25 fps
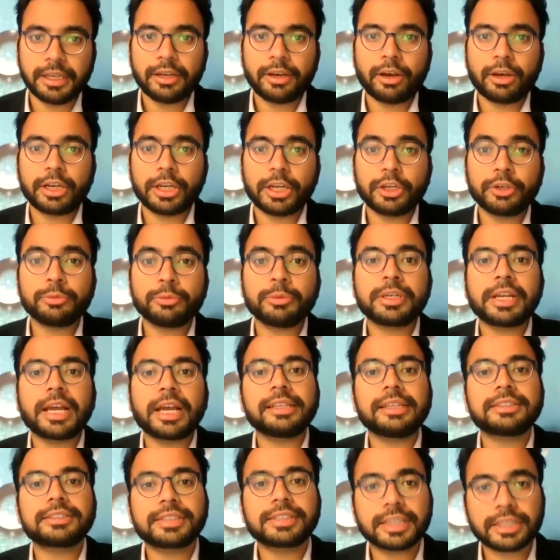on
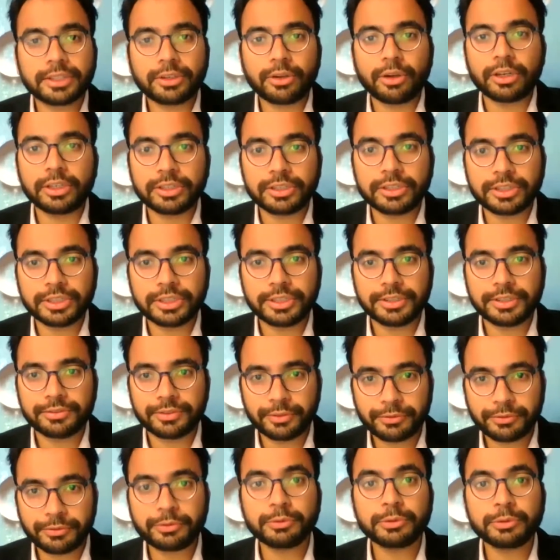humanized technology for
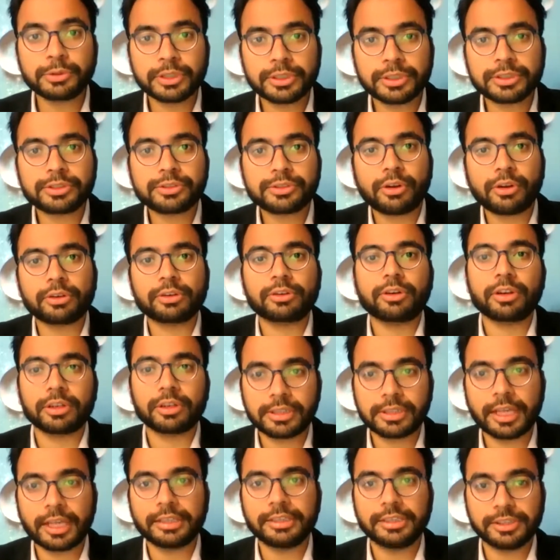future strong
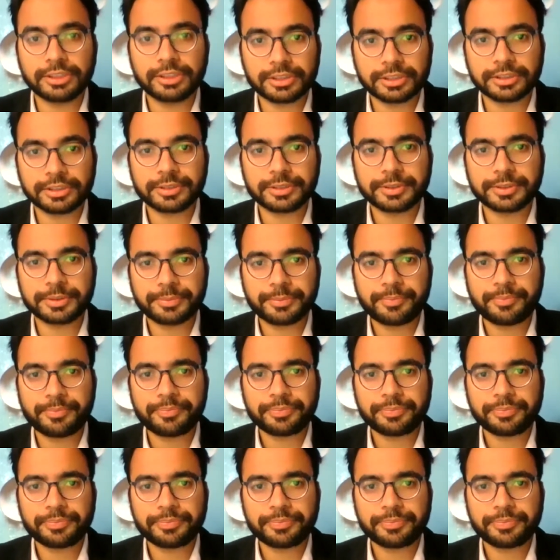organizations.